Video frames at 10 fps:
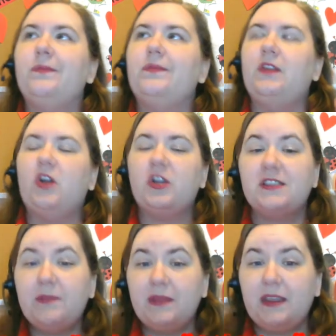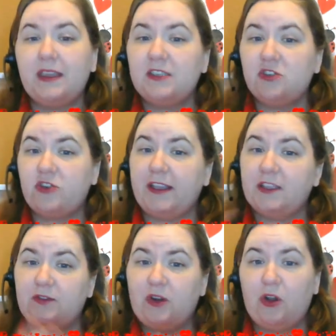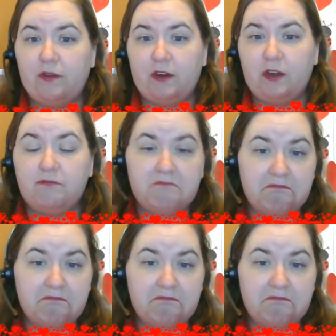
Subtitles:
There are some things that transfer over.